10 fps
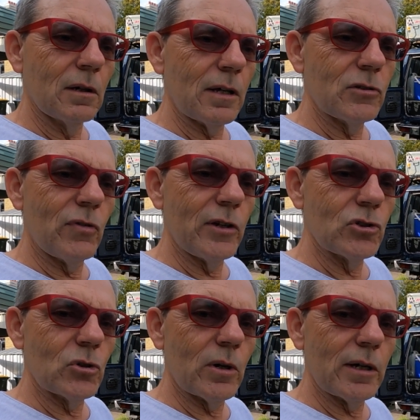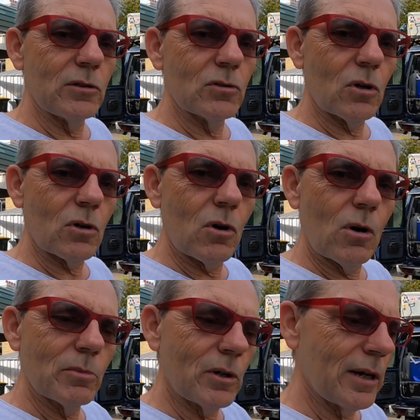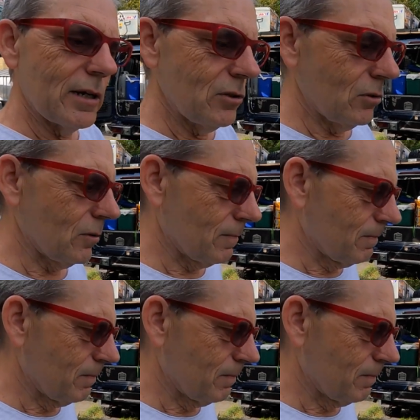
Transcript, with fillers: adventure8.com.au.